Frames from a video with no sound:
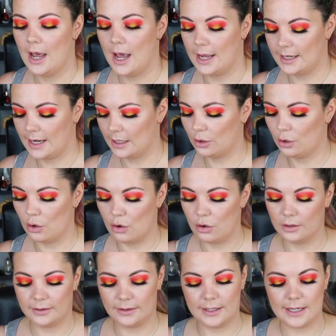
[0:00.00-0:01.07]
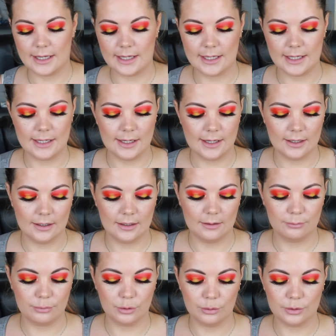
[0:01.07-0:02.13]
And I got the
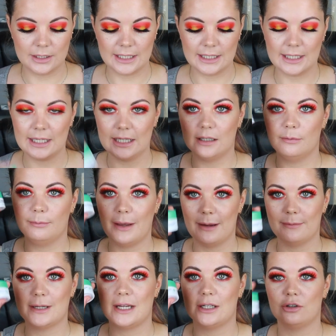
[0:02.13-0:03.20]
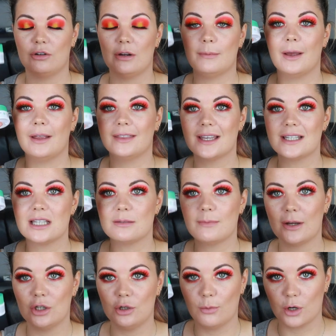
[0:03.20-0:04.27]
Protini Peptide Cream. This is
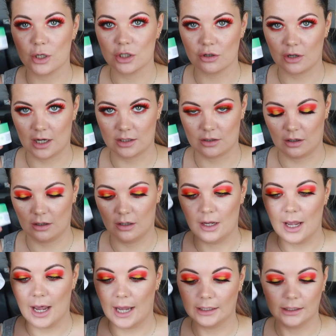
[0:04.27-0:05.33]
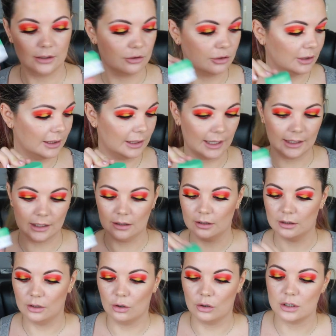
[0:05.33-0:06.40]
my new moisturiser. I literally like
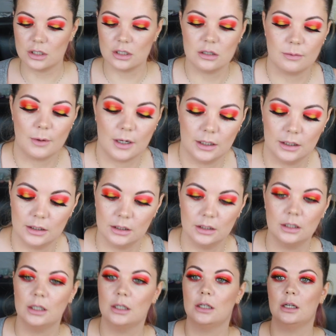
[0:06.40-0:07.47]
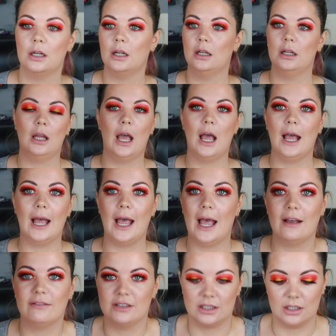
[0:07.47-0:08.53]
the Origins one, I
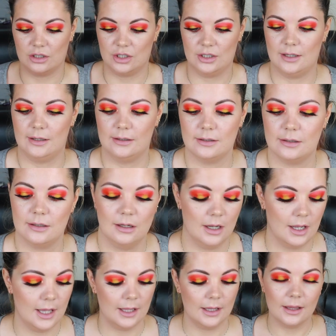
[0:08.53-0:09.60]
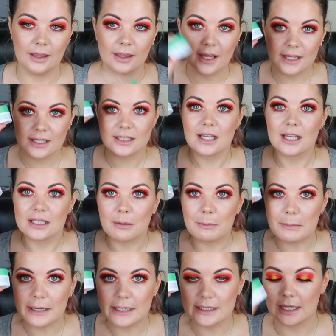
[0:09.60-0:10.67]
haven't touched since. This is
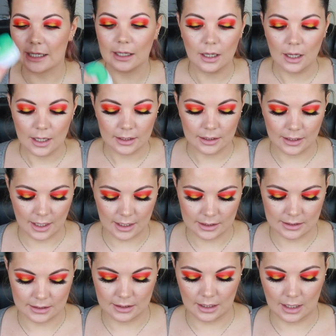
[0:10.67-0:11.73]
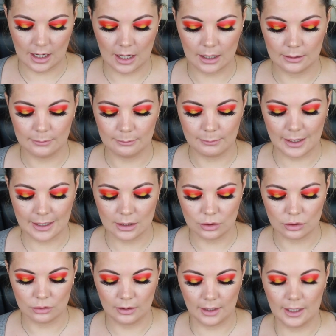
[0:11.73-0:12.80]
amazing. This, I might
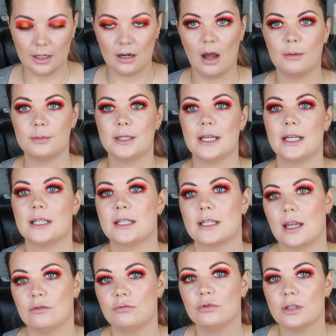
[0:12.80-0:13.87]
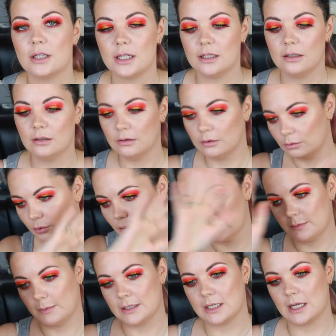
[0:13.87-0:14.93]
do like an updated skin routine
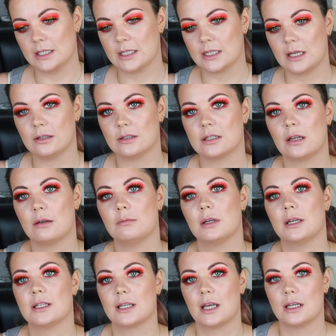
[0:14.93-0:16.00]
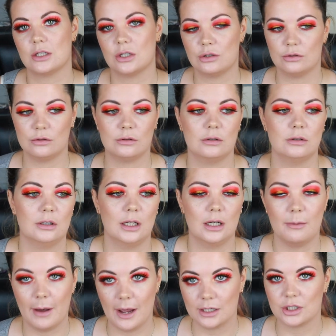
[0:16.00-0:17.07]
once my skin settles down because as you
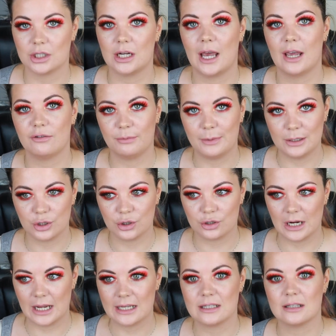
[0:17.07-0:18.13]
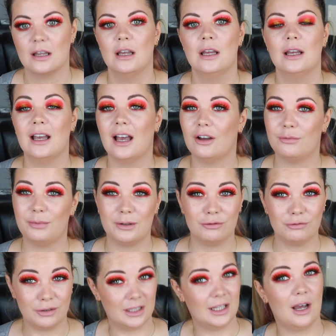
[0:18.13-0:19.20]
can imagine I've been stressed, I've
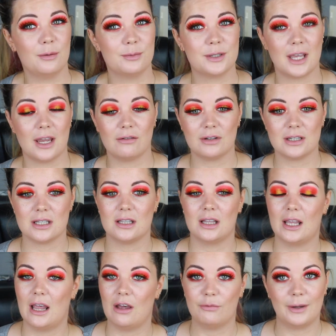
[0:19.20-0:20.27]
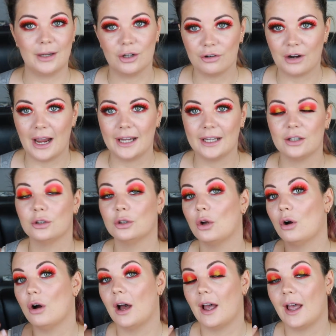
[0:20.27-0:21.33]
been really upset recently, I've been crying a
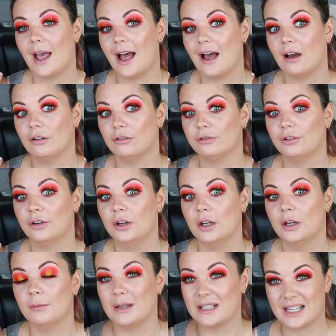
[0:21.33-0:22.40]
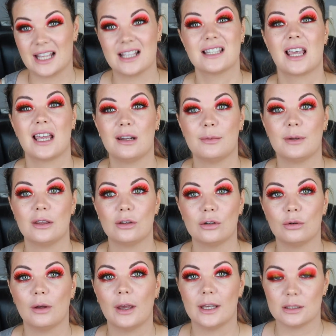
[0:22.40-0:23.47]
lot, I have, my skin's kind of been
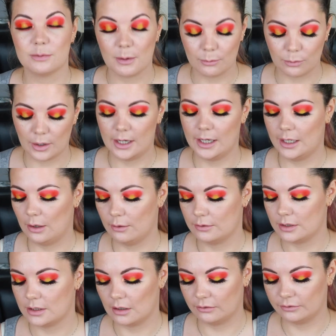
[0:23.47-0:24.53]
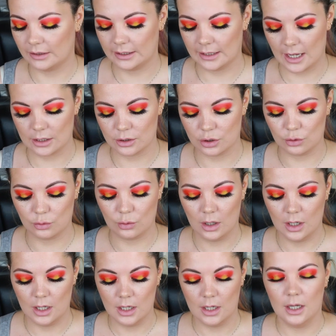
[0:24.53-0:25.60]
through it, it's been breaking out and stuff like that. So
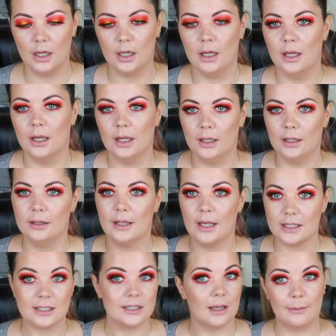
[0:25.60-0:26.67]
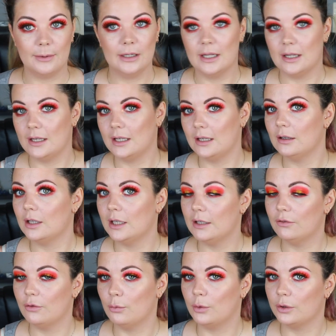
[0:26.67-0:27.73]
this i mean it,
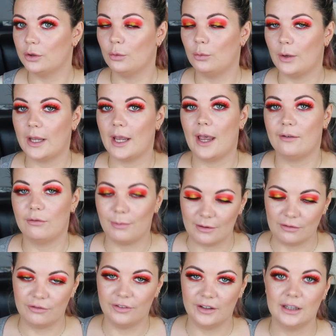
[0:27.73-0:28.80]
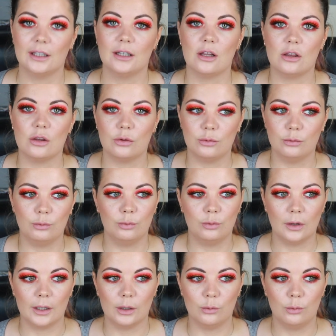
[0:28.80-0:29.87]
even with the way i've been feeling and
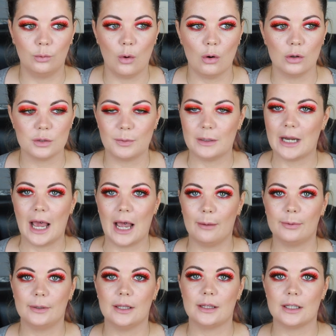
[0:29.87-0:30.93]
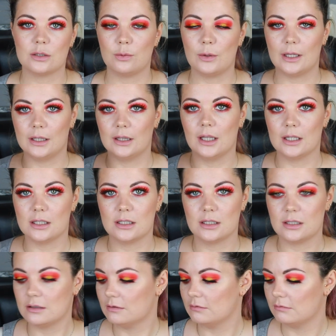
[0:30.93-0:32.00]
like what's been happening this week
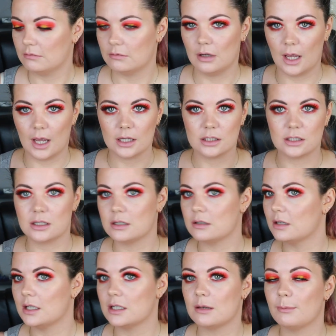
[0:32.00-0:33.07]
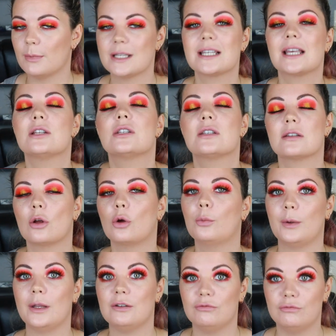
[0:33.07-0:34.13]
this has my skin's still
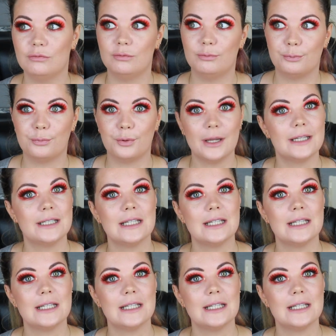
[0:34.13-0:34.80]
been pretty